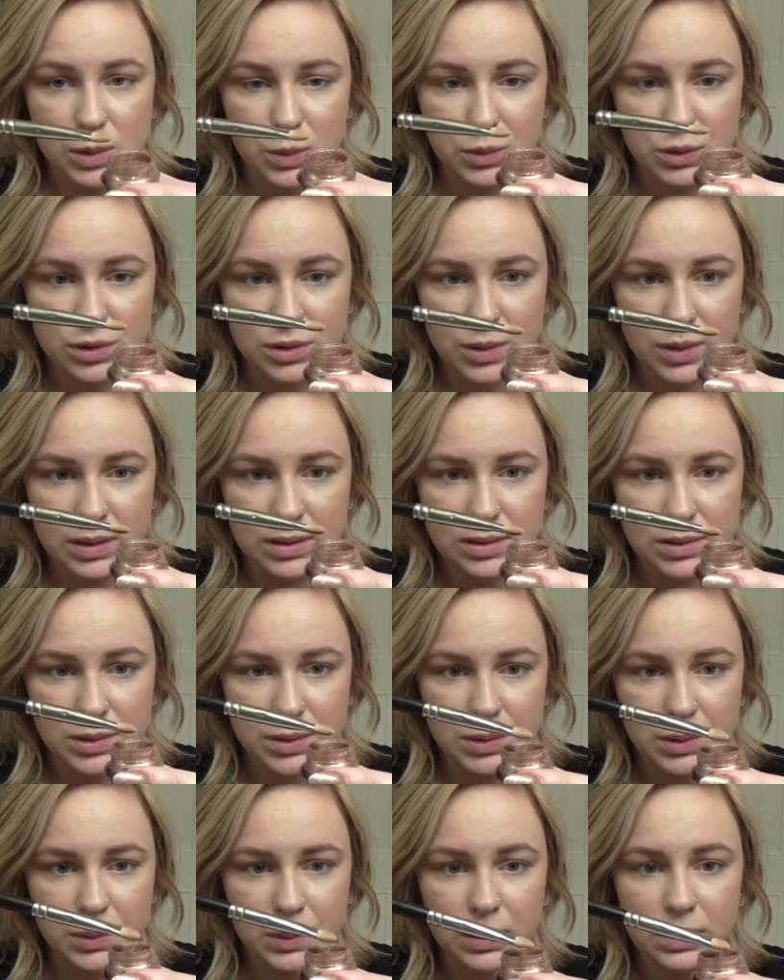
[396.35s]
So I'm just going
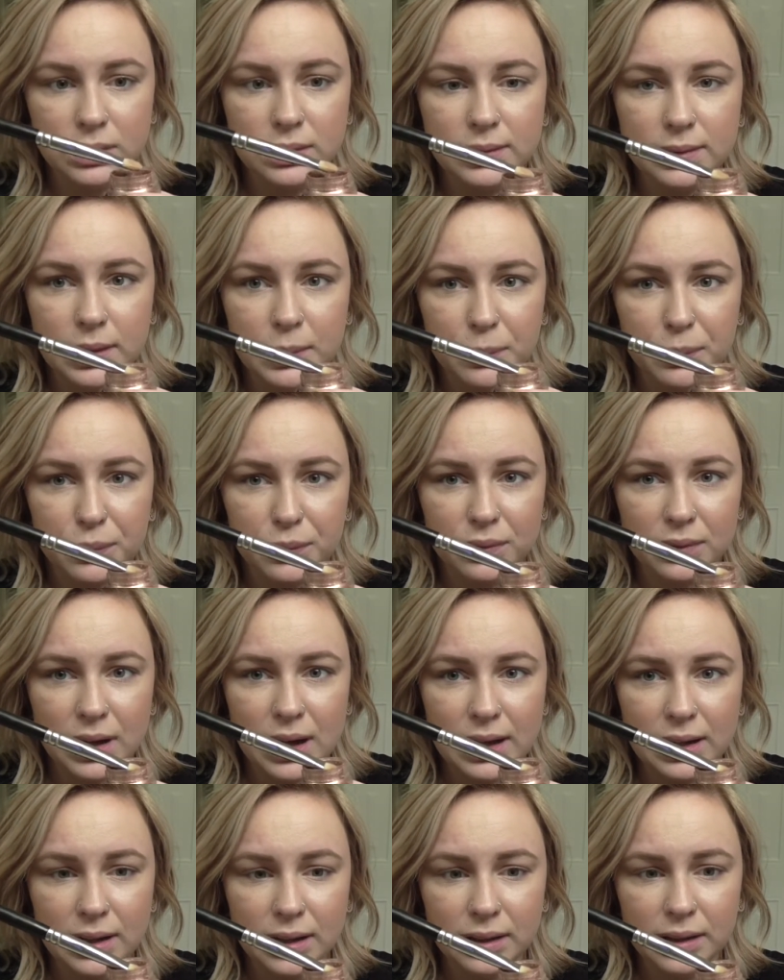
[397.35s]
to dip
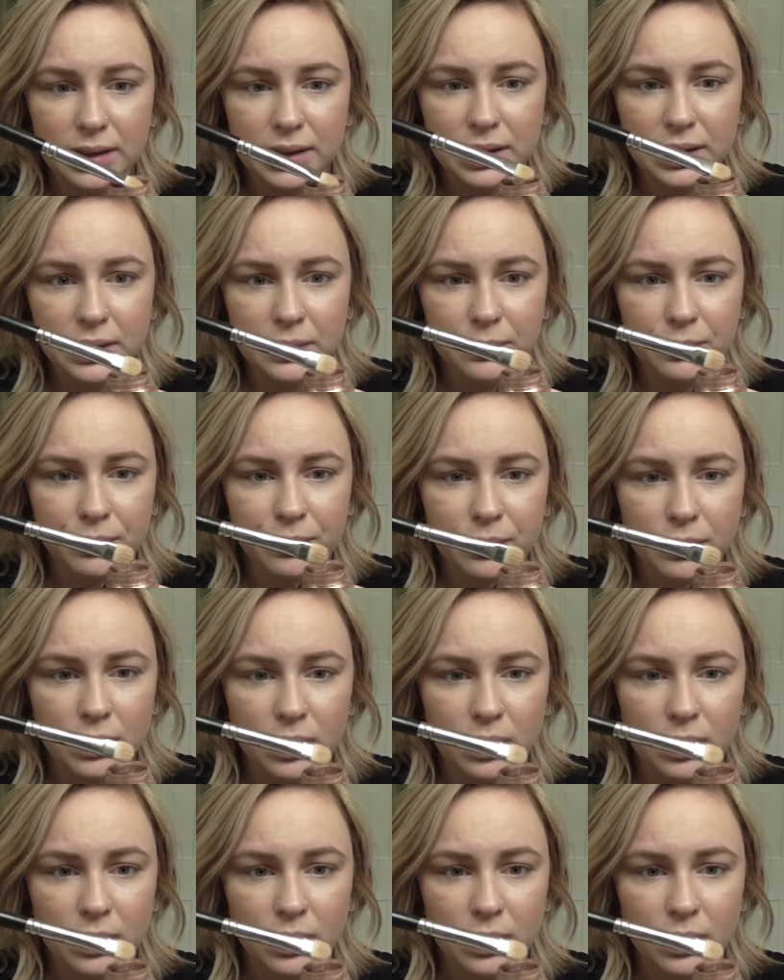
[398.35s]
right in here.